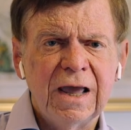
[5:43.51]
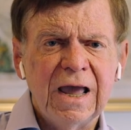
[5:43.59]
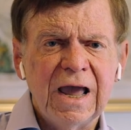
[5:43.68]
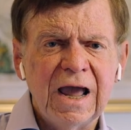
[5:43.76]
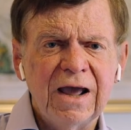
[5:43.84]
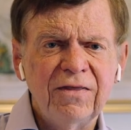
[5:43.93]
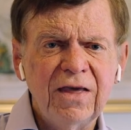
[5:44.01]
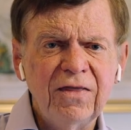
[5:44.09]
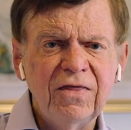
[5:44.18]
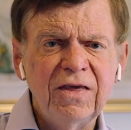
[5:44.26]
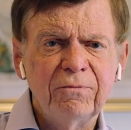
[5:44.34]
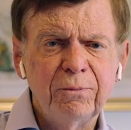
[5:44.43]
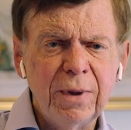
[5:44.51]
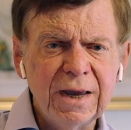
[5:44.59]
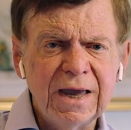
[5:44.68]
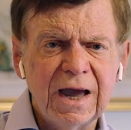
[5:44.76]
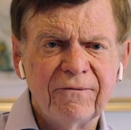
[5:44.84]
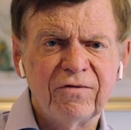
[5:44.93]
And then the
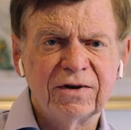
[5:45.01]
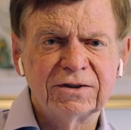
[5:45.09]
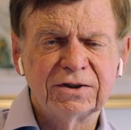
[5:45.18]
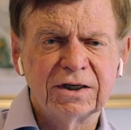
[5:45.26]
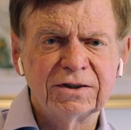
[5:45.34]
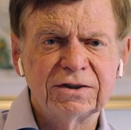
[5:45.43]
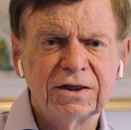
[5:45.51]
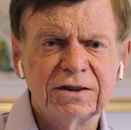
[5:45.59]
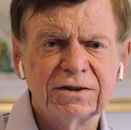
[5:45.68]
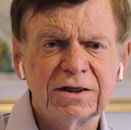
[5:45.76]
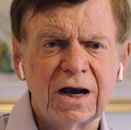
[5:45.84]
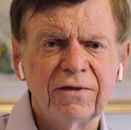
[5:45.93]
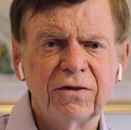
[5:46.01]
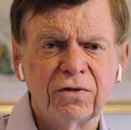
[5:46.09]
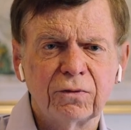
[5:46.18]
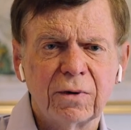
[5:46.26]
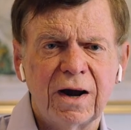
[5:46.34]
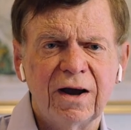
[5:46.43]
big emphasis is on the
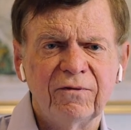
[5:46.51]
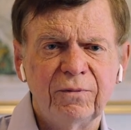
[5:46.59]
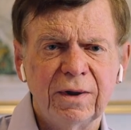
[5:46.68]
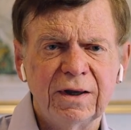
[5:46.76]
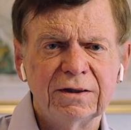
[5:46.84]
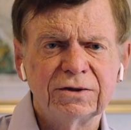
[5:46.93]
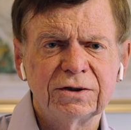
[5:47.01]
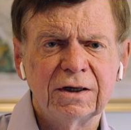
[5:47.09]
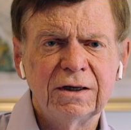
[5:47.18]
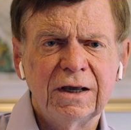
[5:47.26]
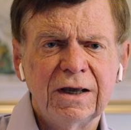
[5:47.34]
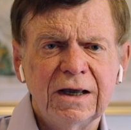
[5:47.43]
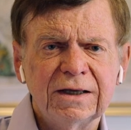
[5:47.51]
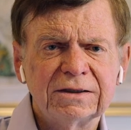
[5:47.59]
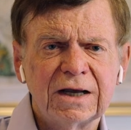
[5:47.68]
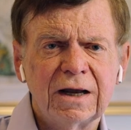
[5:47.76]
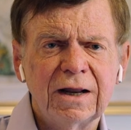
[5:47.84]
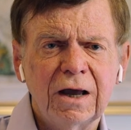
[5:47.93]
Thrive piece, is
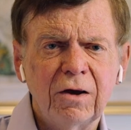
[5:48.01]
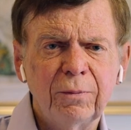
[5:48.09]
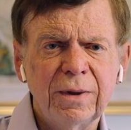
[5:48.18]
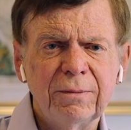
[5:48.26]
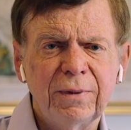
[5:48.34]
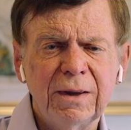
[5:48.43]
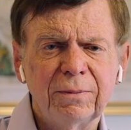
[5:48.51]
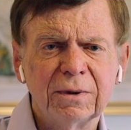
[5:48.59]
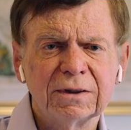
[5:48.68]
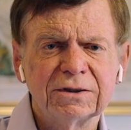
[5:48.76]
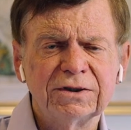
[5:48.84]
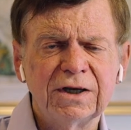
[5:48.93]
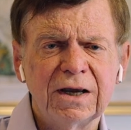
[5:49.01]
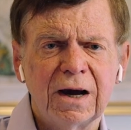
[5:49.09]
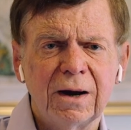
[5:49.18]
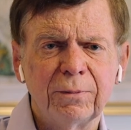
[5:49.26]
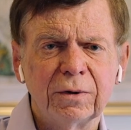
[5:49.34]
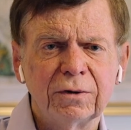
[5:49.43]
on helping people to see
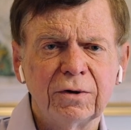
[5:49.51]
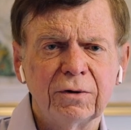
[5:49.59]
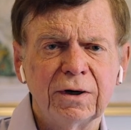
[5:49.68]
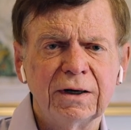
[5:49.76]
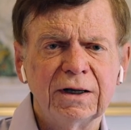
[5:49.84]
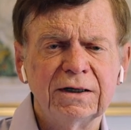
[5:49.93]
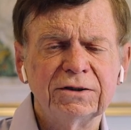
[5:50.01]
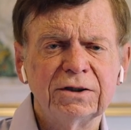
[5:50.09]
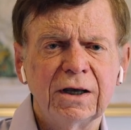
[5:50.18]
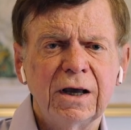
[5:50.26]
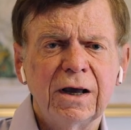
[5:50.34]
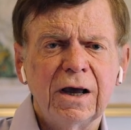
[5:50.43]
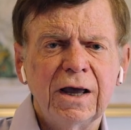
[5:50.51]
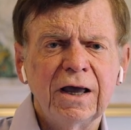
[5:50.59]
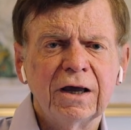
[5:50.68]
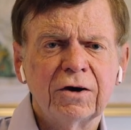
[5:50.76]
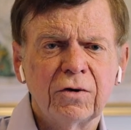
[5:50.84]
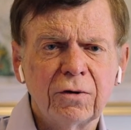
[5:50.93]
opportunities,
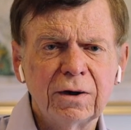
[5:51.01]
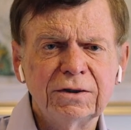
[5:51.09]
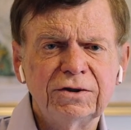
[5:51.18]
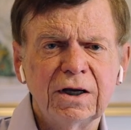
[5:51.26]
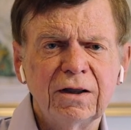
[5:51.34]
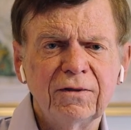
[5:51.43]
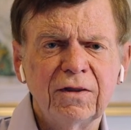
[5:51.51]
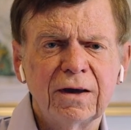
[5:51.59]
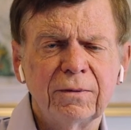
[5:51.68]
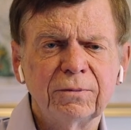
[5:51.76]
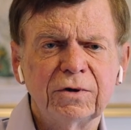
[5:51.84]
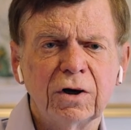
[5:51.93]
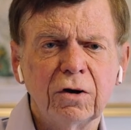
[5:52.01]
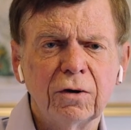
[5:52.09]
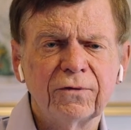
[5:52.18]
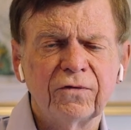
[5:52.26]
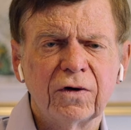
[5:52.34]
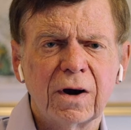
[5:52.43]
encouraging them to
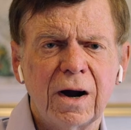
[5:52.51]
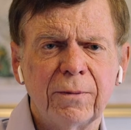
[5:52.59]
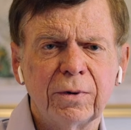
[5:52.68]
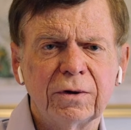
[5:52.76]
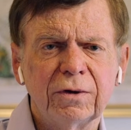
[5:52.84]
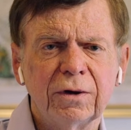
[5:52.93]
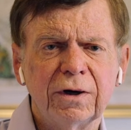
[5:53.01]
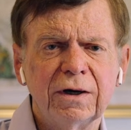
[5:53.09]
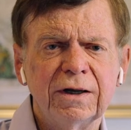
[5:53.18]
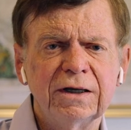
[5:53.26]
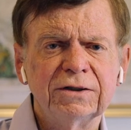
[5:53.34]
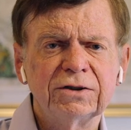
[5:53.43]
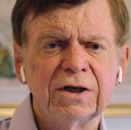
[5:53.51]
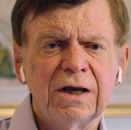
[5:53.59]
look for opportunities,